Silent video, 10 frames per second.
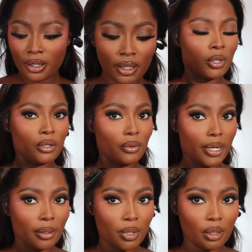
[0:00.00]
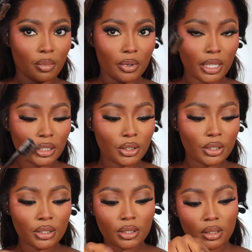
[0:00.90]
I'm going to grab a
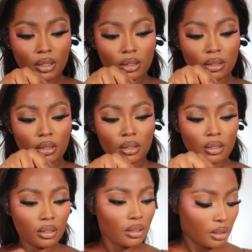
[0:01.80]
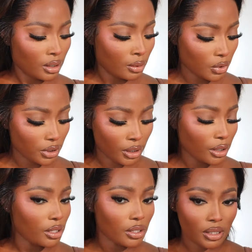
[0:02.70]
brush and I'm just going
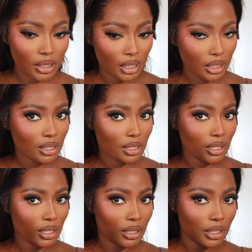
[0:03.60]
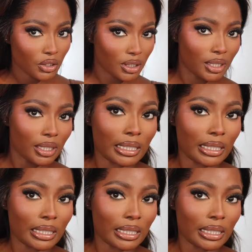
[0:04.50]
to use this to literally